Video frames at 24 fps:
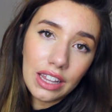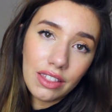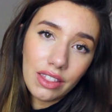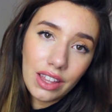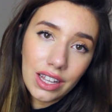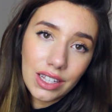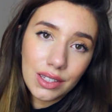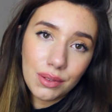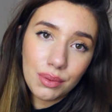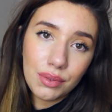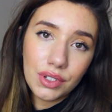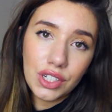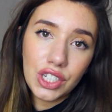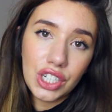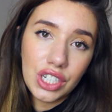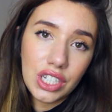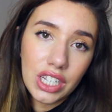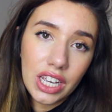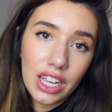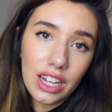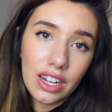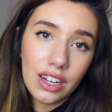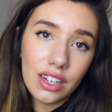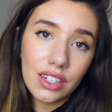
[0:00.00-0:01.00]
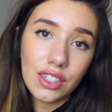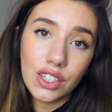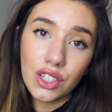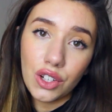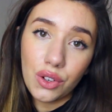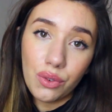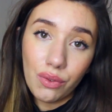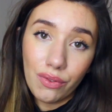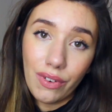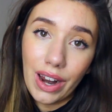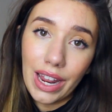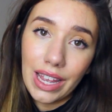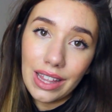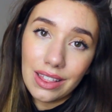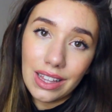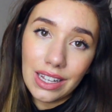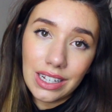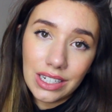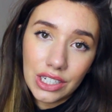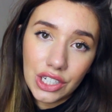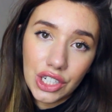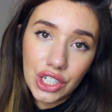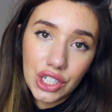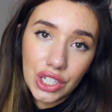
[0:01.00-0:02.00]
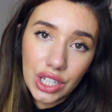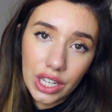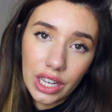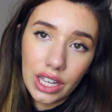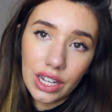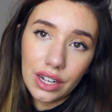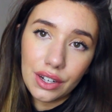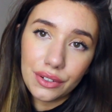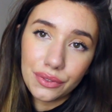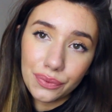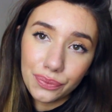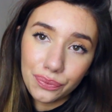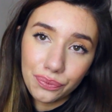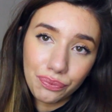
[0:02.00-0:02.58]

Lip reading: And that's what she did. It's a great thing she did.